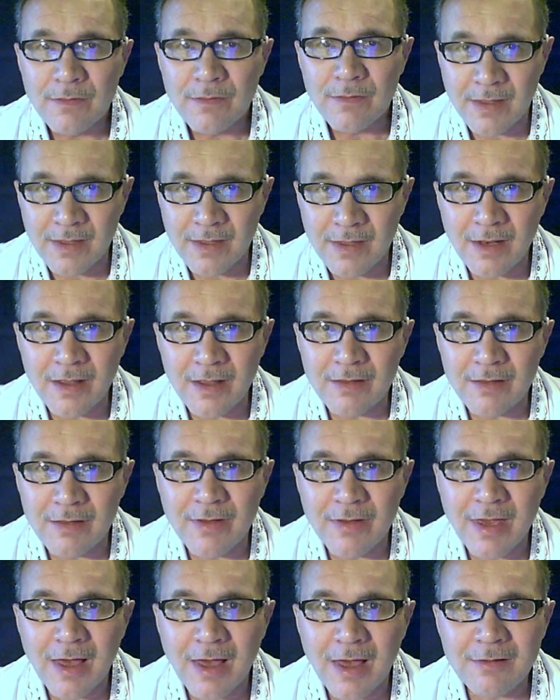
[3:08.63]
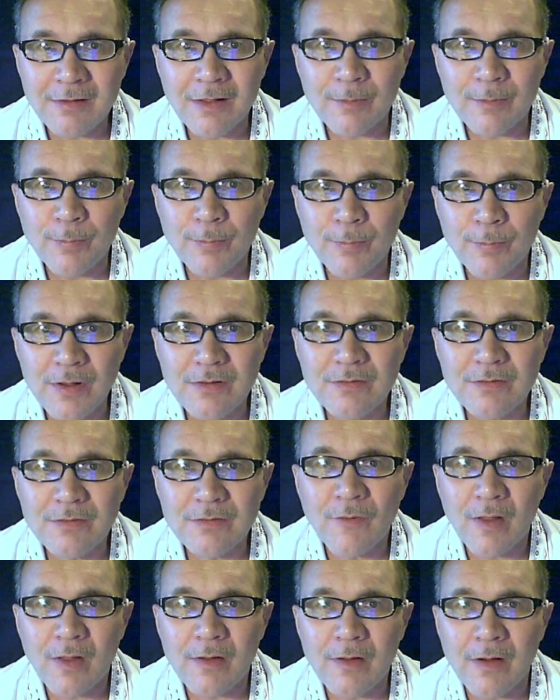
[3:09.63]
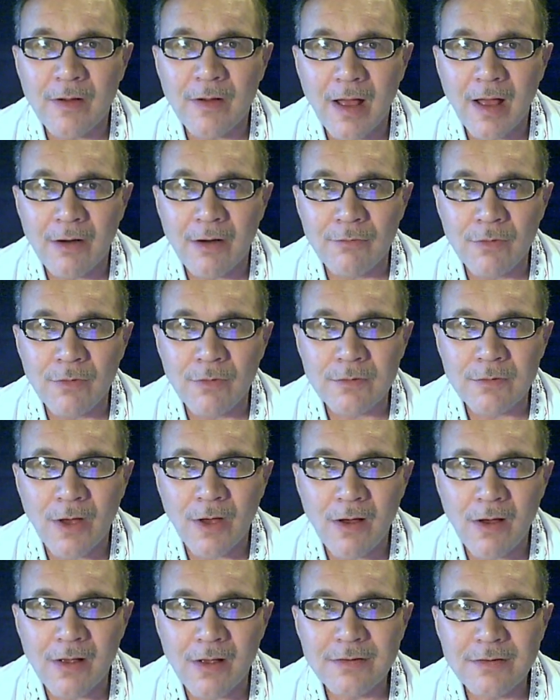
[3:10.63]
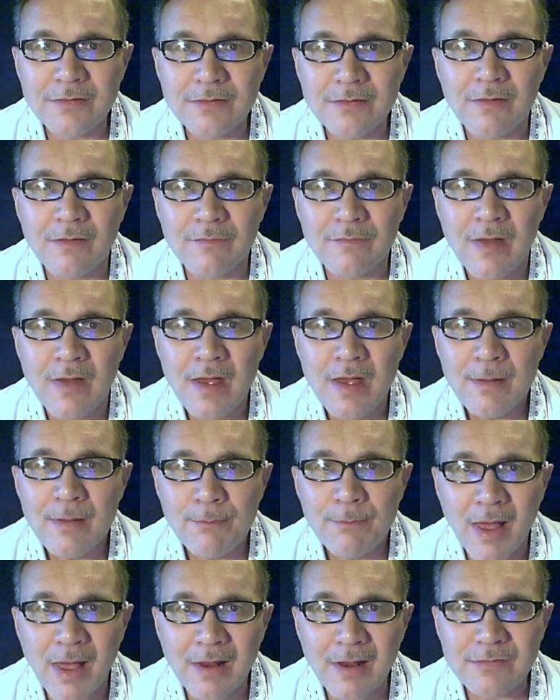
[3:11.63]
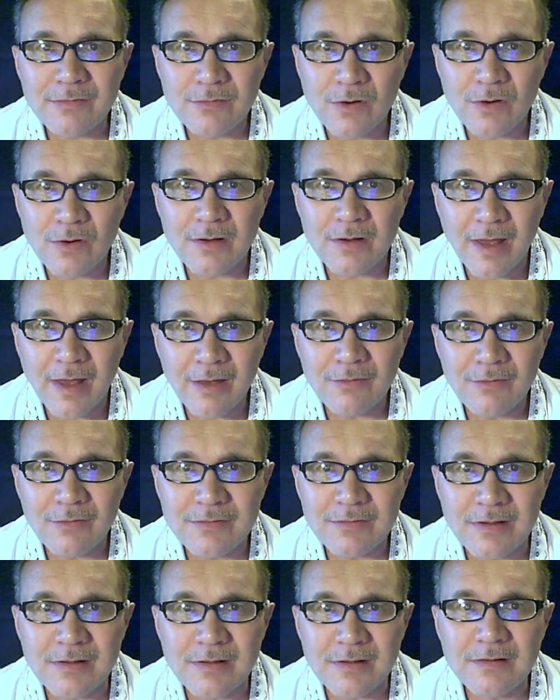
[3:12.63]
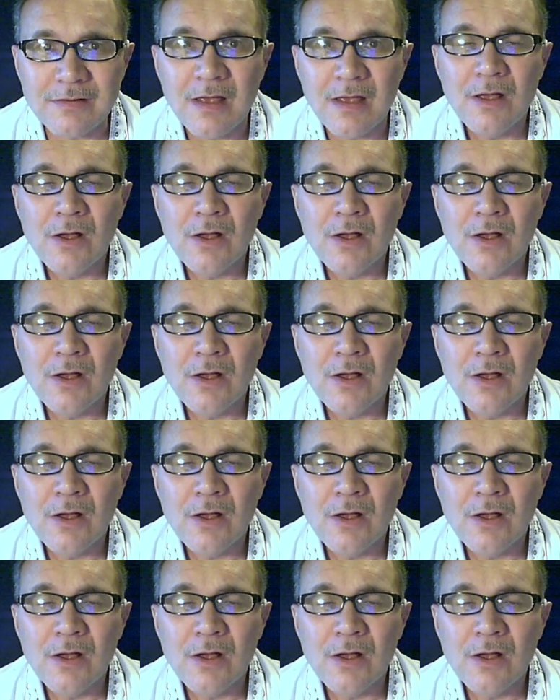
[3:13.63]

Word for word: The killing of a Catholic priest, Father Arul Das of Balasore Diocese,